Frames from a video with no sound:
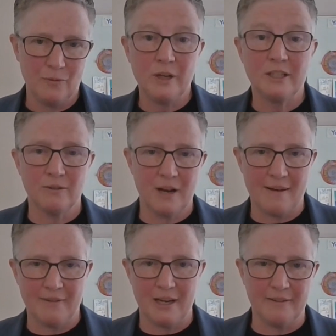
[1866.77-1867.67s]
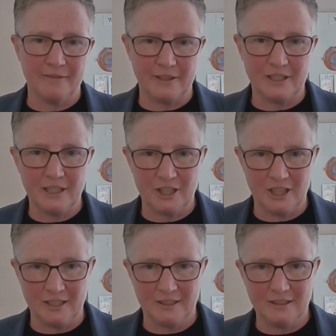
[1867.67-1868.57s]
we don't have enough
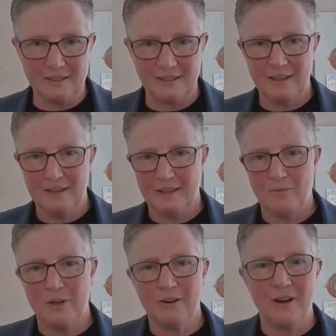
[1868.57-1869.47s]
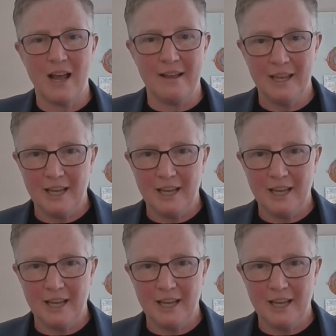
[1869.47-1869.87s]
physicians. We don't have,